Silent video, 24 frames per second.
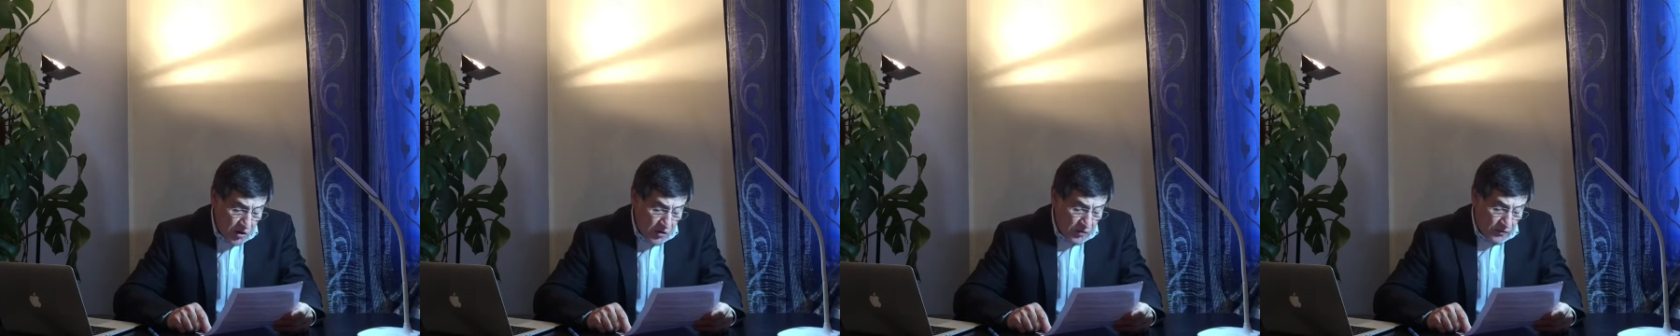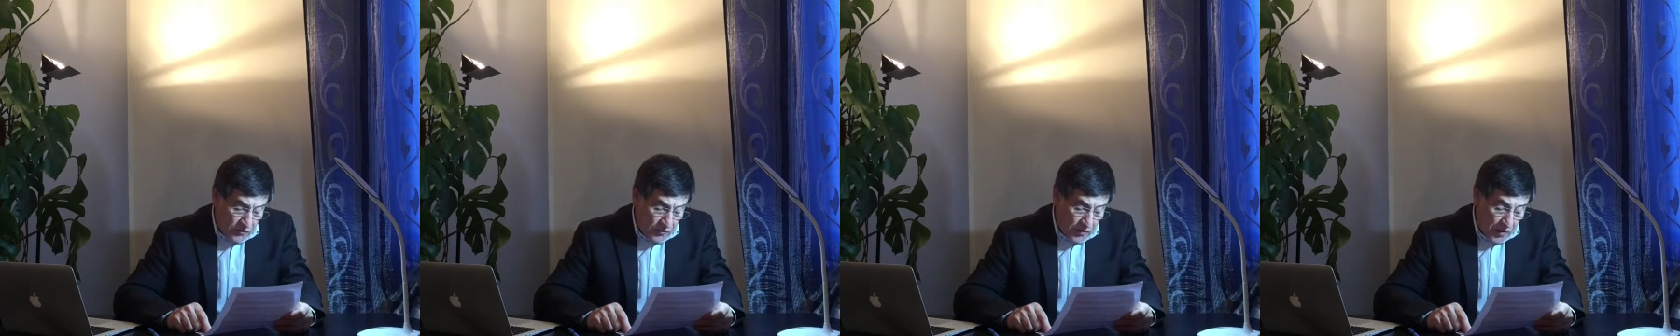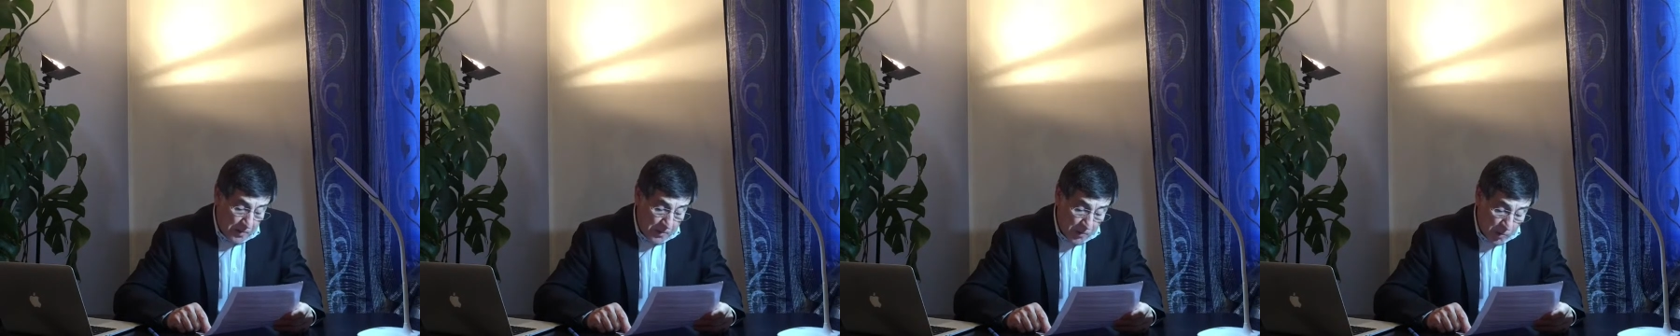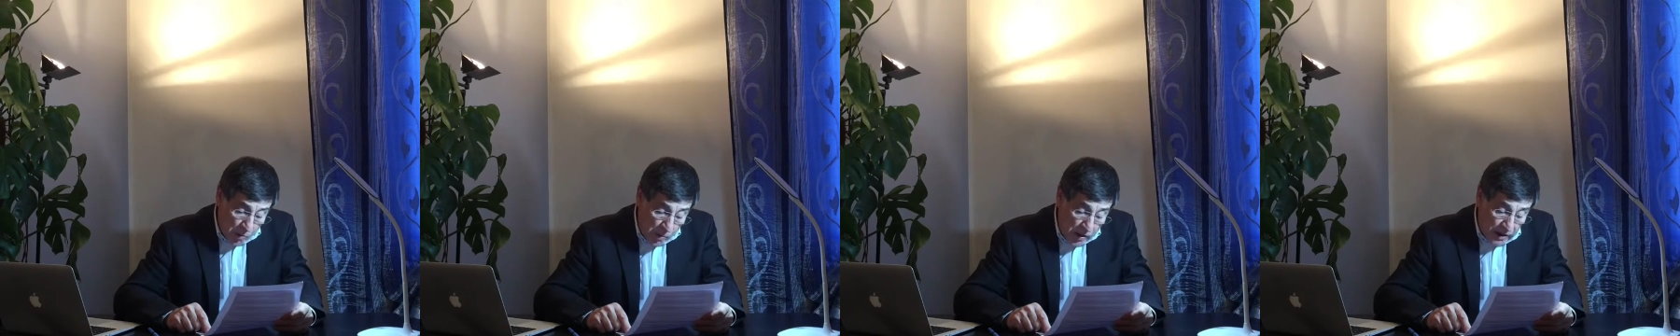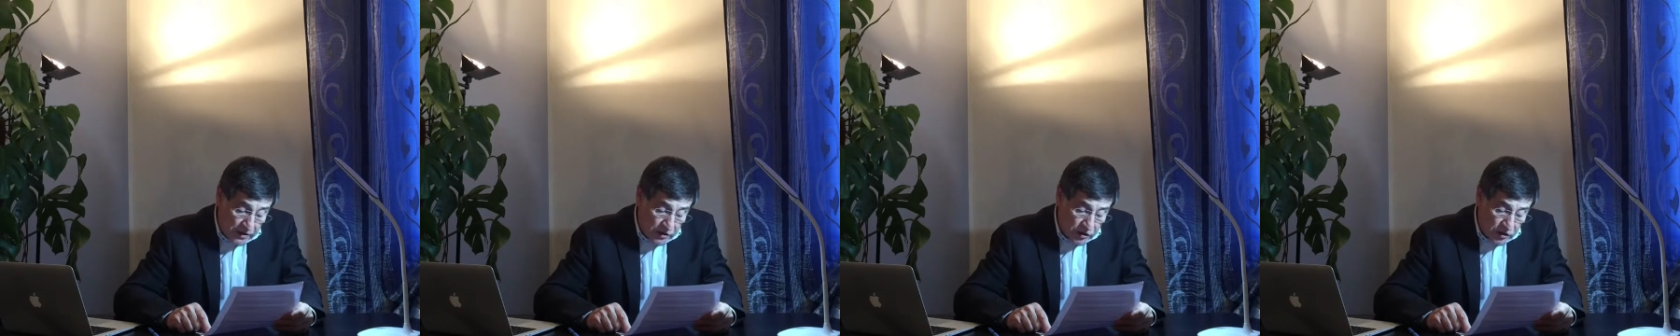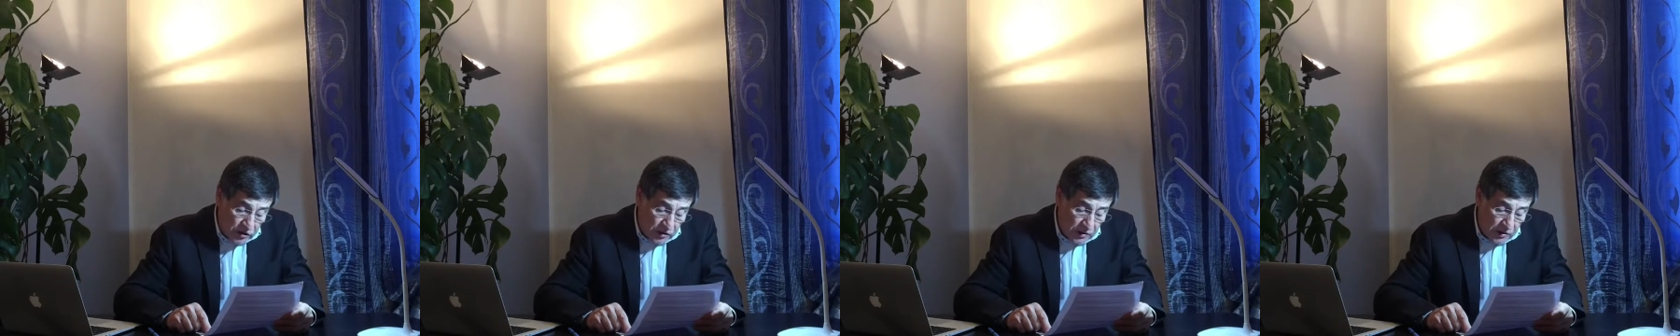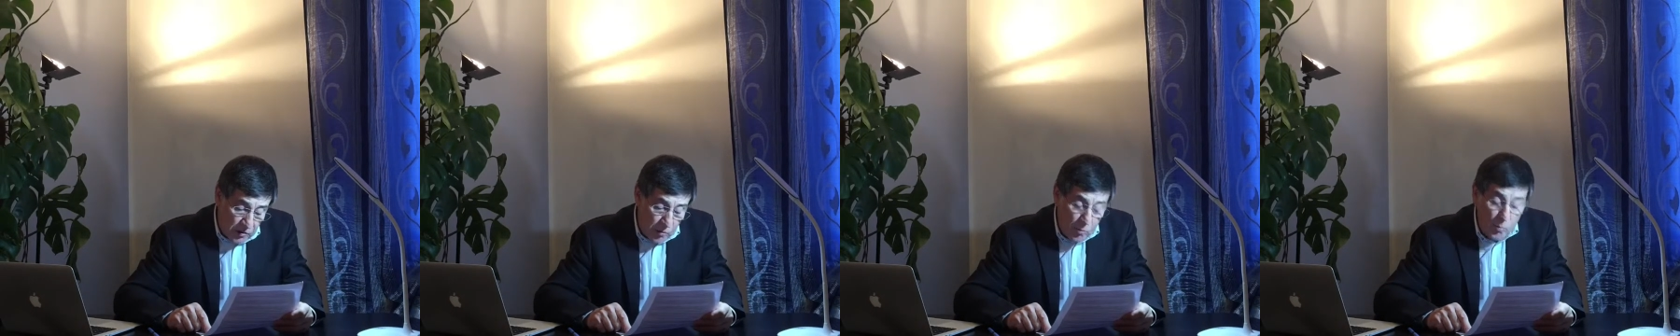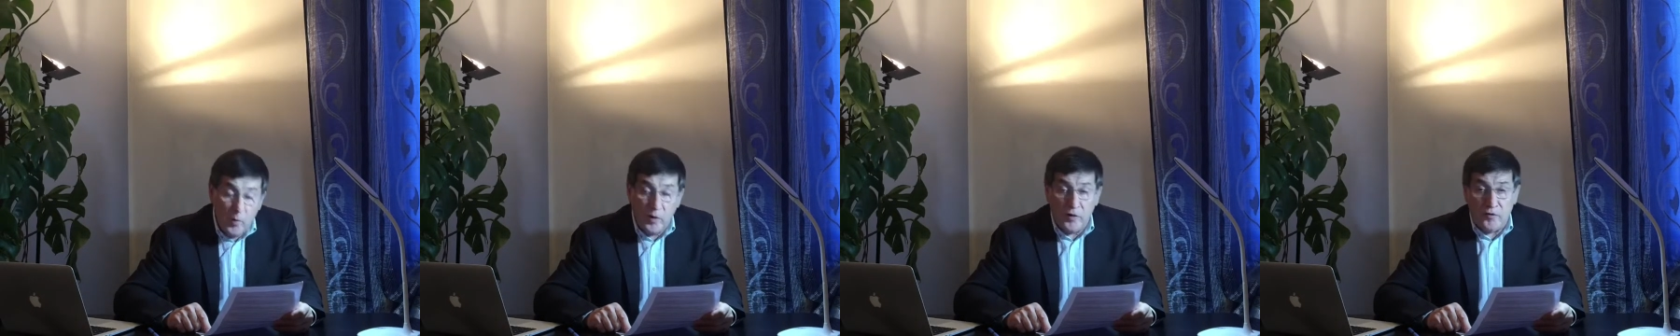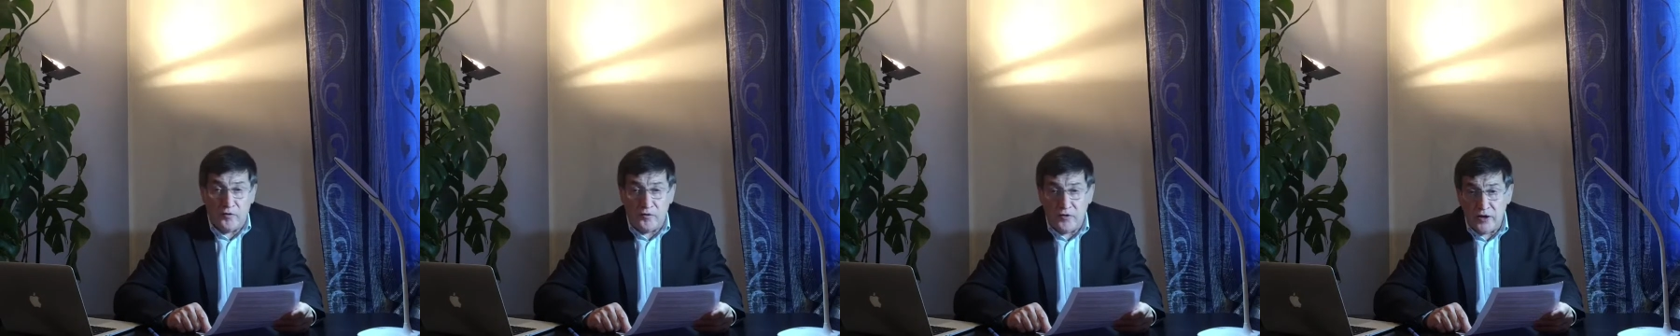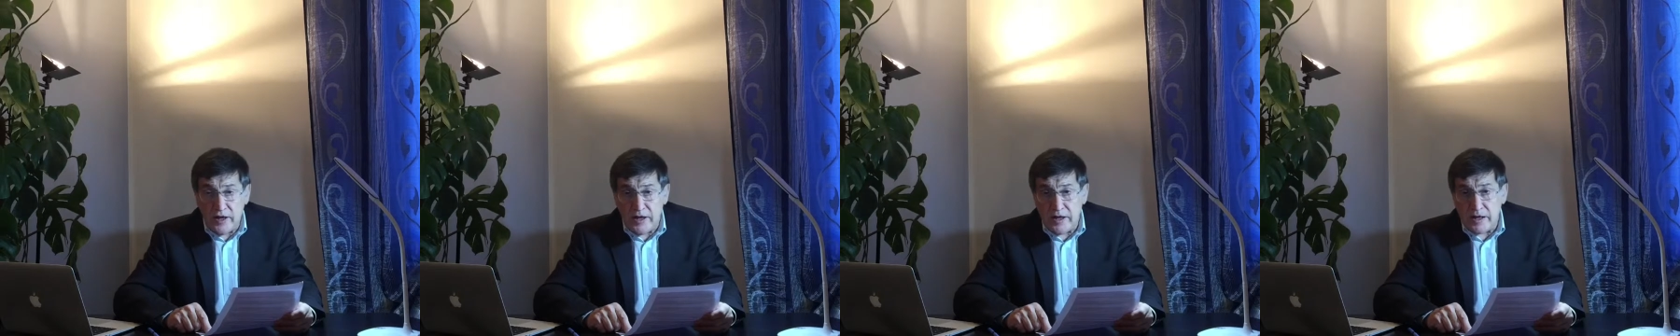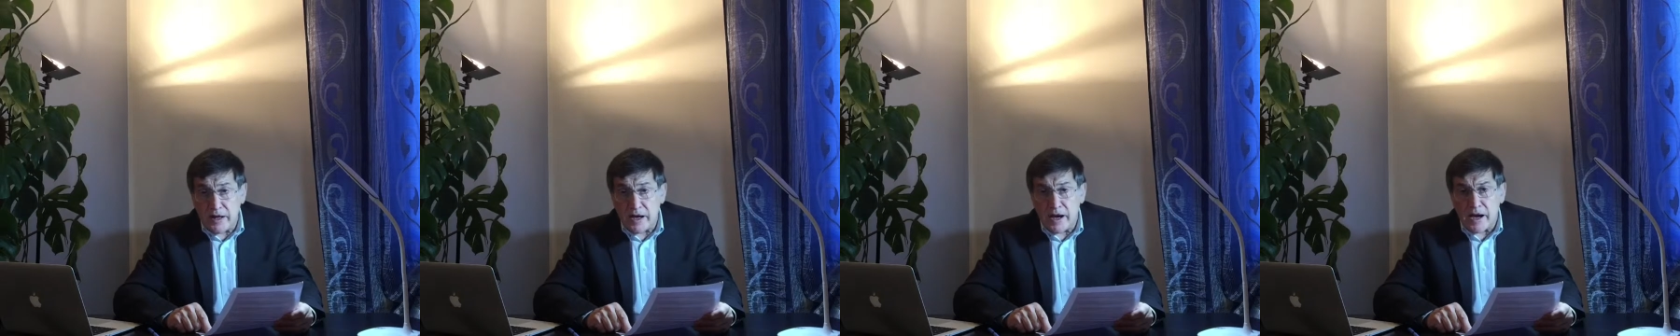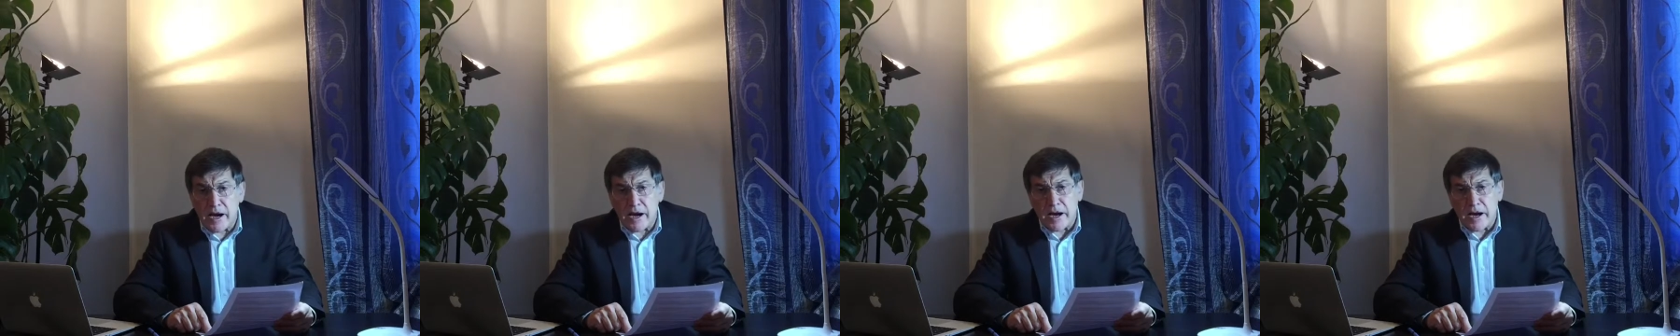from which, within